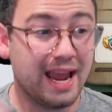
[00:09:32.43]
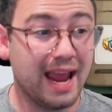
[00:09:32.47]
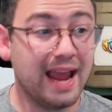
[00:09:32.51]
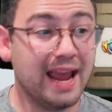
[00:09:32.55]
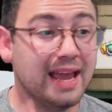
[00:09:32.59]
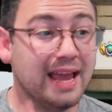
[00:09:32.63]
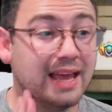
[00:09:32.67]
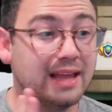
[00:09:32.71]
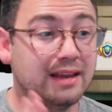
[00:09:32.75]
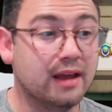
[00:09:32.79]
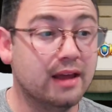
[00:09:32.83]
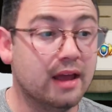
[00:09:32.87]

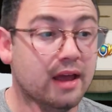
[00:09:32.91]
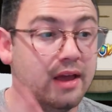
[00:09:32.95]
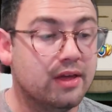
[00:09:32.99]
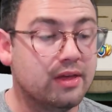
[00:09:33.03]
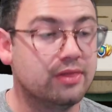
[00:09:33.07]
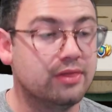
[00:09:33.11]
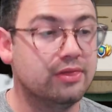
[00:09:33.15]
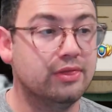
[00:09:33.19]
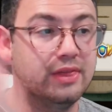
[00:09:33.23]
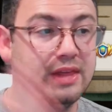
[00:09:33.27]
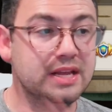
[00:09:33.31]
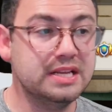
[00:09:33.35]
And
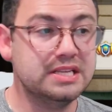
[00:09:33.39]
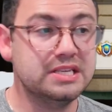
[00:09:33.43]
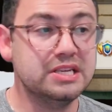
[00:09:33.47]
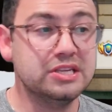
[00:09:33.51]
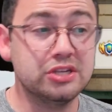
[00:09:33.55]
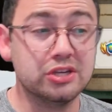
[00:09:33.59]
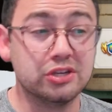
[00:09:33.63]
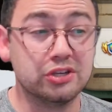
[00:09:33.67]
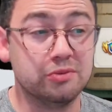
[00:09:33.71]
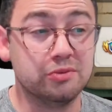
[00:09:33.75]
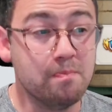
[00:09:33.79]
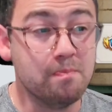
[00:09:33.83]
this is
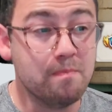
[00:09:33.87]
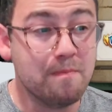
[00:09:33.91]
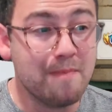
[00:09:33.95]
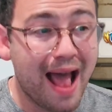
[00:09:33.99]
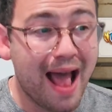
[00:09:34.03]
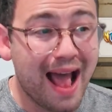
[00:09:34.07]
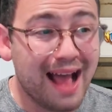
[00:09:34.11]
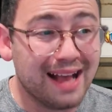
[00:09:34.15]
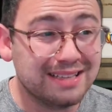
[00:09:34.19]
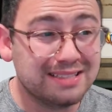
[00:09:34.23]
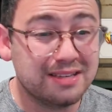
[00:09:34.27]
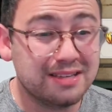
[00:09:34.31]
a
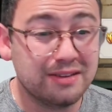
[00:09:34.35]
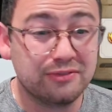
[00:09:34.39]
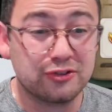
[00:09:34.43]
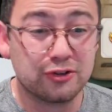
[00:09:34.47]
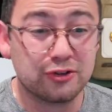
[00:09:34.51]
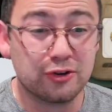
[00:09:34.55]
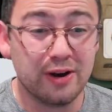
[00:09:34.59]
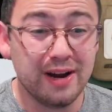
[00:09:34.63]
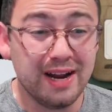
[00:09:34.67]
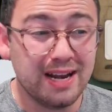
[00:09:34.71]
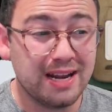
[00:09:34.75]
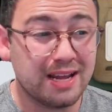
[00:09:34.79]
massive
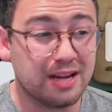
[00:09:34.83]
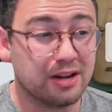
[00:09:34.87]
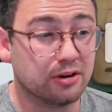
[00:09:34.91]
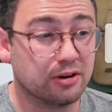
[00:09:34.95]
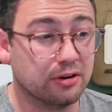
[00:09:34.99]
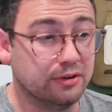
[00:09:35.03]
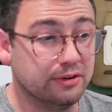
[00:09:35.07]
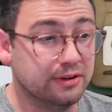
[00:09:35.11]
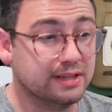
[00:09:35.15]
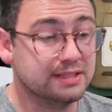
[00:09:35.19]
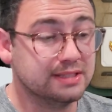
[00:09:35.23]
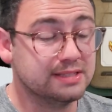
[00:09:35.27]
trade here.
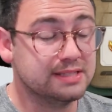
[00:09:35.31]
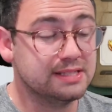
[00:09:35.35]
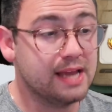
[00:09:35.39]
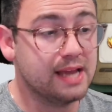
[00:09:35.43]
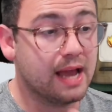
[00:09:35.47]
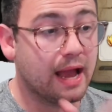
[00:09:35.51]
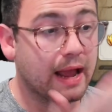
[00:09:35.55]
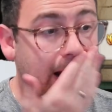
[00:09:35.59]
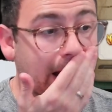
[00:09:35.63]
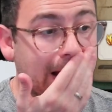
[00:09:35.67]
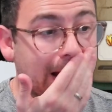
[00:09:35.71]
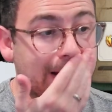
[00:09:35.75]
You can see
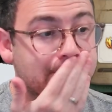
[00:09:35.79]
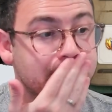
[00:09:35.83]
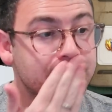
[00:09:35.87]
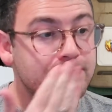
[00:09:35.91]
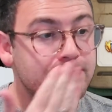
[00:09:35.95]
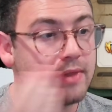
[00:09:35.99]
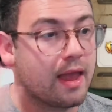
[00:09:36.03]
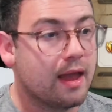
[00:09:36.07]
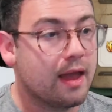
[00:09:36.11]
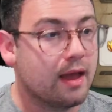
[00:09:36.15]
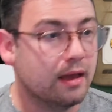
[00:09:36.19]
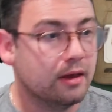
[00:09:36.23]

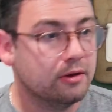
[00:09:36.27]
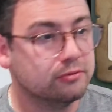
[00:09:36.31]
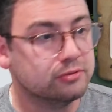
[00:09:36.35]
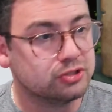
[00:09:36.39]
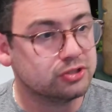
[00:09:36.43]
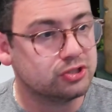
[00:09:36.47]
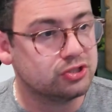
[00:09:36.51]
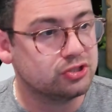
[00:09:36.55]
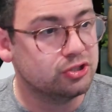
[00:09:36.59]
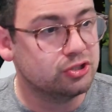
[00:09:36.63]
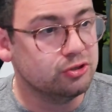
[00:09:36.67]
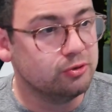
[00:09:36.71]
it
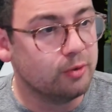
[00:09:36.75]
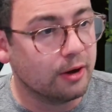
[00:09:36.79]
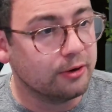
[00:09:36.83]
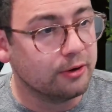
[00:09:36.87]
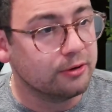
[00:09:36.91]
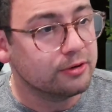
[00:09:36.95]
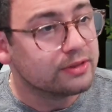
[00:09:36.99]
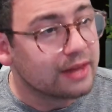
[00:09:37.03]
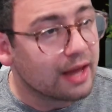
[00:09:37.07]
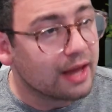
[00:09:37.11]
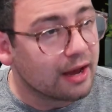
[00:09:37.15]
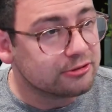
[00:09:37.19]
was
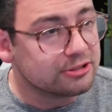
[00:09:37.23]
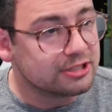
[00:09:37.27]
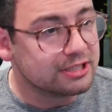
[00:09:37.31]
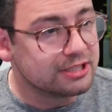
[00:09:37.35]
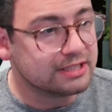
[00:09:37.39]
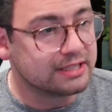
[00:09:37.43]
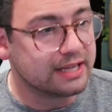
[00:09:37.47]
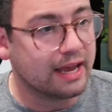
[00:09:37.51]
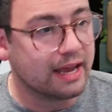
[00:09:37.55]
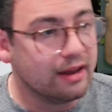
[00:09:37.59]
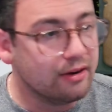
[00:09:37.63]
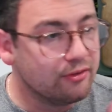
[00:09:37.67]
200,000
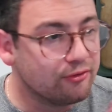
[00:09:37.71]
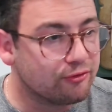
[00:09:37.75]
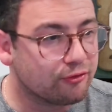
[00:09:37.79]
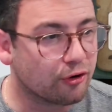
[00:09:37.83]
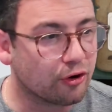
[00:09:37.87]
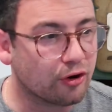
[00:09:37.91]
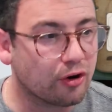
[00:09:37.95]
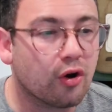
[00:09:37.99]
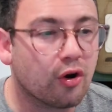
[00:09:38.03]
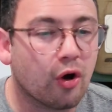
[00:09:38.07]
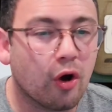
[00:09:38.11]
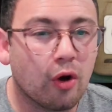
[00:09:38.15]
dead
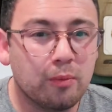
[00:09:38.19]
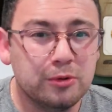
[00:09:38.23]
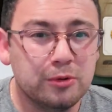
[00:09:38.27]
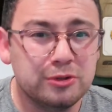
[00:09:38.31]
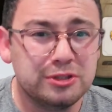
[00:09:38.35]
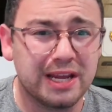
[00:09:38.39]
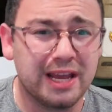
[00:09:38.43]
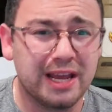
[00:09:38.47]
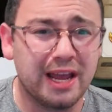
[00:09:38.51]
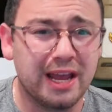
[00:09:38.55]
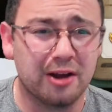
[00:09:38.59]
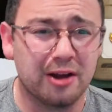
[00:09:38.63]
for
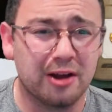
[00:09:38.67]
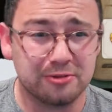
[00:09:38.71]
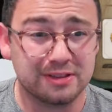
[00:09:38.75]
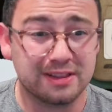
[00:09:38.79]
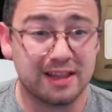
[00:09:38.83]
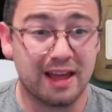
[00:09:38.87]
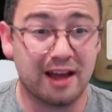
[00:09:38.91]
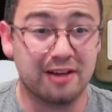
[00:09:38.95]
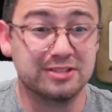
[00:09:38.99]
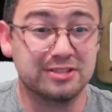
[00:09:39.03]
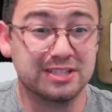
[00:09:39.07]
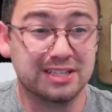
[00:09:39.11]
almost
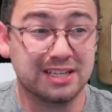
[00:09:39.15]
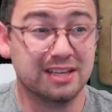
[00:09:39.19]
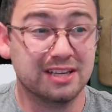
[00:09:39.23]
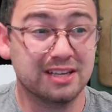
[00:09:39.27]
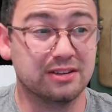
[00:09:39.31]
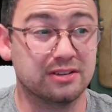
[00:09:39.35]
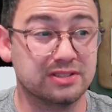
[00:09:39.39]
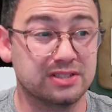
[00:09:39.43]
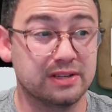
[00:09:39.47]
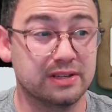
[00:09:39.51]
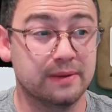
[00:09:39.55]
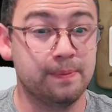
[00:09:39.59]
800,000
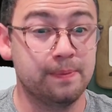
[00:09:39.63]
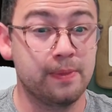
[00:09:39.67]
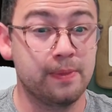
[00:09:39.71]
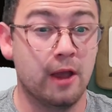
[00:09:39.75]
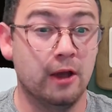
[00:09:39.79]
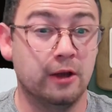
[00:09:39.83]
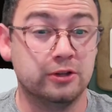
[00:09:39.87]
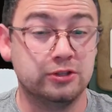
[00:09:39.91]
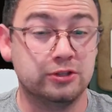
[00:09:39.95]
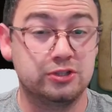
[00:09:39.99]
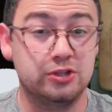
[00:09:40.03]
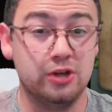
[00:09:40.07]
kills.
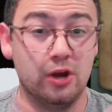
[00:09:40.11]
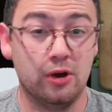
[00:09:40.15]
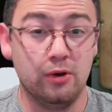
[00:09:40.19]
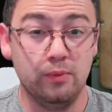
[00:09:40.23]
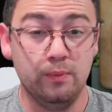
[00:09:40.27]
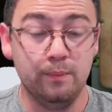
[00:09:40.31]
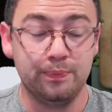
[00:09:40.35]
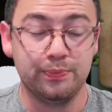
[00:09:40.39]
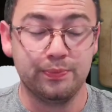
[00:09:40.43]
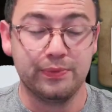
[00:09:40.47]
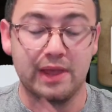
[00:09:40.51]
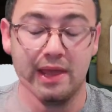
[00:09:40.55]
So
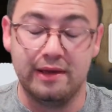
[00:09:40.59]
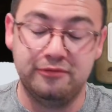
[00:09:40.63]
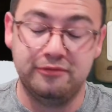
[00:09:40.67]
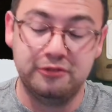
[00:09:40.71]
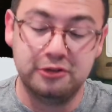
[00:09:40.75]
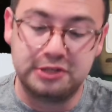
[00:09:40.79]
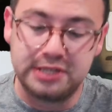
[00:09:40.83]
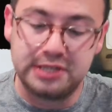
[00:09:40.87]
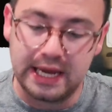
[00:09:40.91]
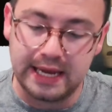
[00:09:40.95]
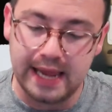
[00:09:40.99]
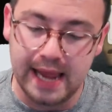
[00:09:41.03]
if you
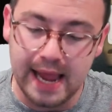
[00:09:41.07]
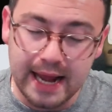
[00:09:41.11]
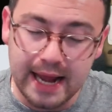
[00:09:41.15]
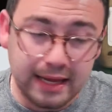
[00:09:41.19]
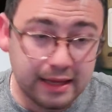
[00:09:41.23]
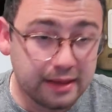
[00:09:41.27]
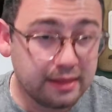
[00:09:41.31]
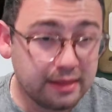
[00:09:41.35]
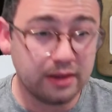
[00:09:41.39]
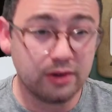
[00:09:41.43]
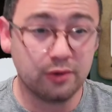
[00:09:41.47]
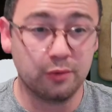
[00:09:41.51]
take
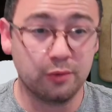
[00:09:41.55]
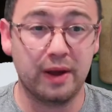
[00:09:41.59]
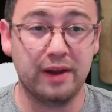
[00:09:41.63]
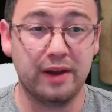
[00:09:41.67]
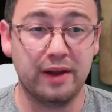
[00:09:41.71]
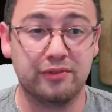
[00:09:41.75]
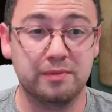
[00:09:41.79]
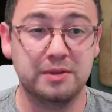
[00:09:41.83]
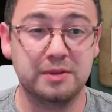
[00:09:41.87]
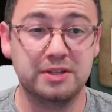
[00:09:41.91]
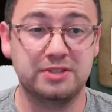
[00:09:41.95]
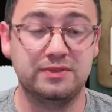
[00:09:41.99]
anything away
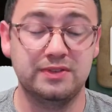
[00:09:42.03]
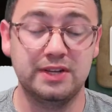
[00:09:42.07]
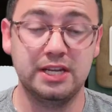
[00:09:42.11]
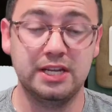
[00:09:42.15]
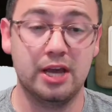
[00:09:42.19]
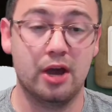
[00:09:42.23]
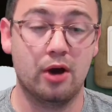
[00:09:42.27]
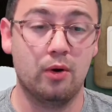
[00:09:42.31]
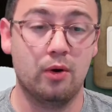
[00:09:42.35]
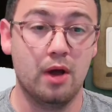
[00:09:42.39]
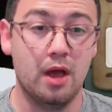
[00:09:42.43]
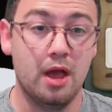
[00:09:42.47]
from this
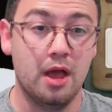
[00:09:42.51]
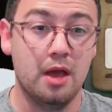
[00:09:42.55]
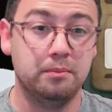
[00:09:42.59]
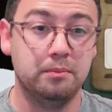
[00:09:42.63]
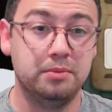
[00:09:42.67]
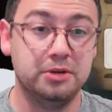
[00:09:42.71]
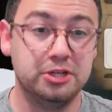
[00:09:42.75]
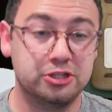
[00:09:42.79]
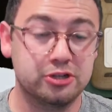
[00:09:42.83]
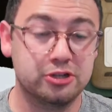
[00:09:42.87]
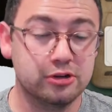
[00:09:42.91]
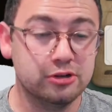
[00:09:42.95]
video,
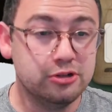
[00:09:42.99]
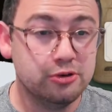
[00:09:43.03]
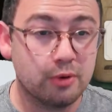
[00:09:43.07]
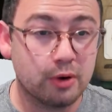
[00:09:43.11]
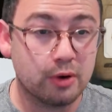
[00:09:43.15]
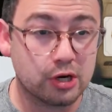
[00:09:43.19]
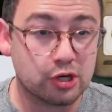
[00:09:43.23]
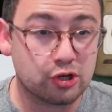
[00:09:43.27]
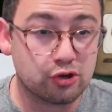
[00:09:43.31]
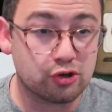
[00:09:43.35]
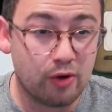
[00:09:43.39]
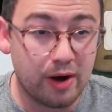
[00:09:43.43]
be sure you
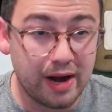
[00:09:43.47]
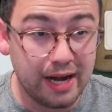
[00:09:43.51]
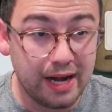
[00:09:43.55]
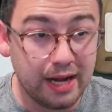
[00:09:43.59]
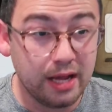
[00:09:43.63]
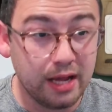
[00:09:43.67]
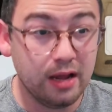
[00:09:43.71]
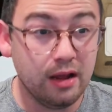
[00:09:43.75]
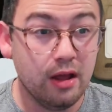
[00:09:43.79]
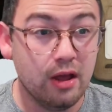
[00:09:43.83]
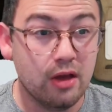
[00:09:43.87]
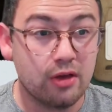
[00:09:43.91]
are
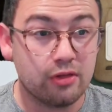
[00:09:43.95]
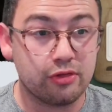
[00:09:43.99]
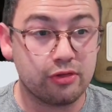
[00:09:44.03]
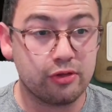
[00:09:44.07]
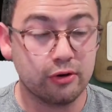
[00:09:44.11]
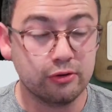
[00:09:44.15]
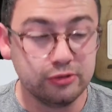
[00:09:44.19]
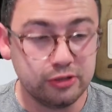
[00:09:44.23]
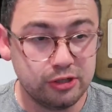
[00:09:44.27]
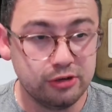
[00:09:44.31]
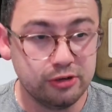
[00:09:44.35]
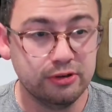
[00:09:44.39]
training
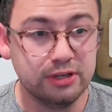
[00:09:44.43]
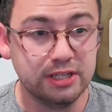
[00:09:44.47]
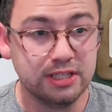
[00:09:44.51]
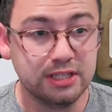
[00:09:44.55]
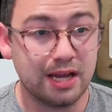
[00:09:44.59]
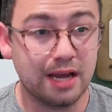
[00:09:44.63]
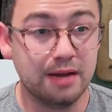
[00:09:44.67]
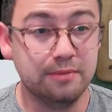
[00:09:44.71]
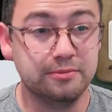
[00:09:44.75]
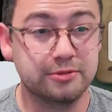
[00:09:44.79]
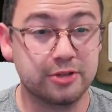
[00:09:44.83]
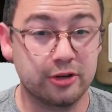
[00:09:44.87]
those unit
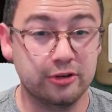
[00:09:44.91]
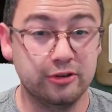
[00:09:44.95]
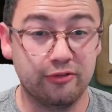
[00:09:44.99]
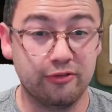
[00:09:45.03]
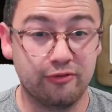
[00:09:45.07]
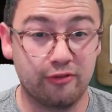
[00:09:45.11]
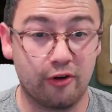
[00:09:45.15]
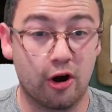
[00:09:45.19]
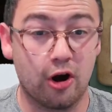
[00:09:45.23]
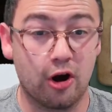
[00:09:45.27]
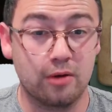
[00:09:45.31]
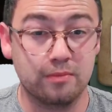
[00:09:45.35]
types on your
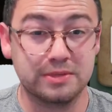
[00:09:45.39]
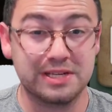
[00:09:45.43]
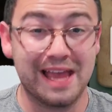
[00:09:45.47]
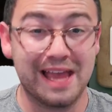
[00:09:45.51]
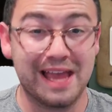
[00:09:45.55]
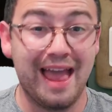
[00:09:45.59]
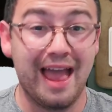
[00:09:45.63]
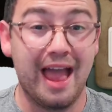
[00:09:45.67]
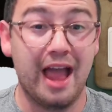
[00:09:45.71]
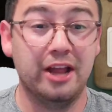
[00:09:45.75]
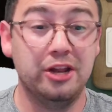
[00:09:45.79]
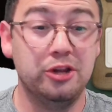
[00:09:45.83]
farms
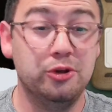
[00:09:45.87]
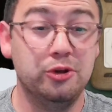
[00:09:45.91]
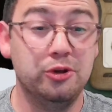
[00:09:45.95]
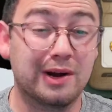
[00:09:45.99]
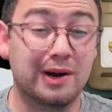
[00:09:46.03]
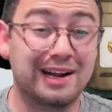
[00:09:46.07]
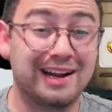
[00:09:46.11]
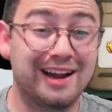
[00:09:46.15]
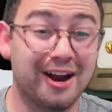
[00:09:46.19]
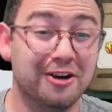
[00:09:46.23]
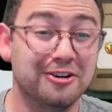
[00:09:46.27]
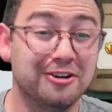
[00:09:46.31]
and you are
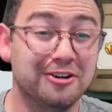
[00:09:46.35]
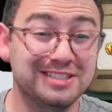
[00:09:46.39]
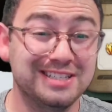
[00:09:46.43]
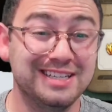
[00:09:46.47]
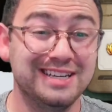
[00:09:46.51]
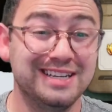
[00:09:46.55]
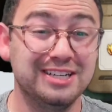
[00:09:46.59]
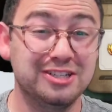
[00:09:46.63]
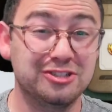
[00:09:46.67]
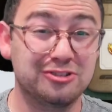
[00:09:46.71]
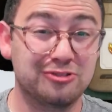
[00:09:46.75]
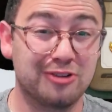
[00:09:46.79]

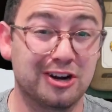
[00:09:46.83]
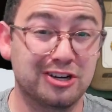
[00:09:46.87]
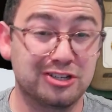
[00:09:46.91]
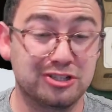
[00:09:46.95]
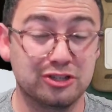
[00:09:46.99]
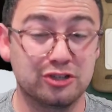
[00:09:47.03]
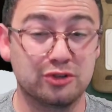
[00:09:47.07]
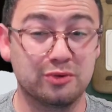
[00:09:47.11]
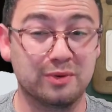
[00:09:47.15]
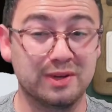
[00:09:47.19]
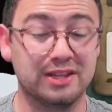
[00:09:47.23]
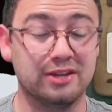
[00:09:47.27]
garrisoning
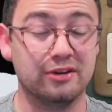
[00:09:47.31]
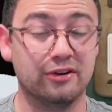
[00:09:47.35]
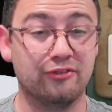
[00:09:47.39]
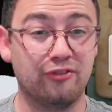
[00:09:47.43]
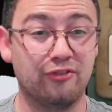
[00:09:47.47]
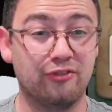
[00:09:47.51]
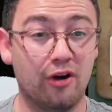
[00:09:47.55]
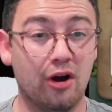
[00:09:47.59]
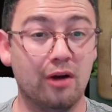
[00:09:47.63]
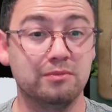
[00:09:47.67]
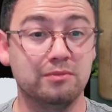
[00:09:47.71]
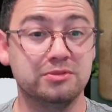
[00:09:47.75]
structures with your
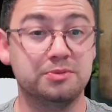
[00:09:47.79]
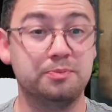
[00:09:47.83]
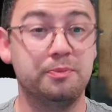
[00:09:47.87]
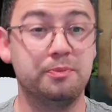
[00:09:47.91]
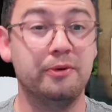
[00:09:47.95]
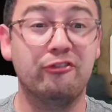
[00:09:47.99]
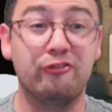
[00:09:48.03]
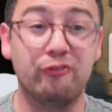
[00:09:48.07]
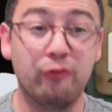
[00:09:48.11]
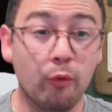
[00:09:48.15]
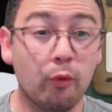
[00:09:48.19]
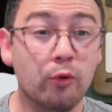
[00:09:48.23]
farms
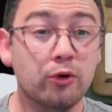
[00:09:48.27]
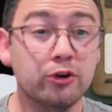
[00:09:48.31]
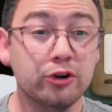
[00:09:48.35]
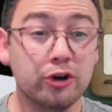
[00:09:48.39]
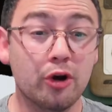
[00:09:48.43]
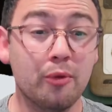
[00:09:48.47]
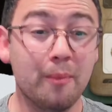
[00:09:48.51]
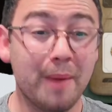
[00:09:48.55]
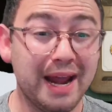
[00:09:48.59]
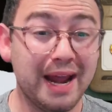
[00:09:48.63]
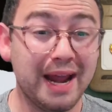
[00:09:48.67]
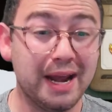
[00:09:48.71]
before
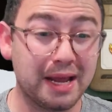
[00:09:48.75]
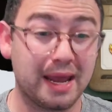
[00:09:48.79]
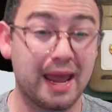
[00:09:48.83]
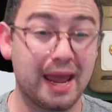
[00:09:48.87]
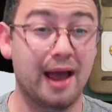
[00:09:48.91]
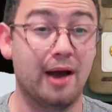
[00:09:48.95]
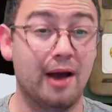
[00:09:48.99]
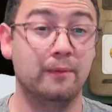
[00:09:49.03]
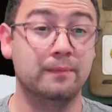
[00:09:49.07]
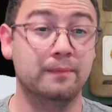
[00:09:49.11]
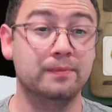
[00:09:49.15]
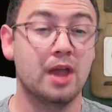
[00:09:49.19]
your main
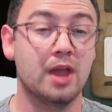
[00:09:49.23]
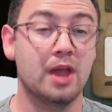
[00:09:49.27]
account.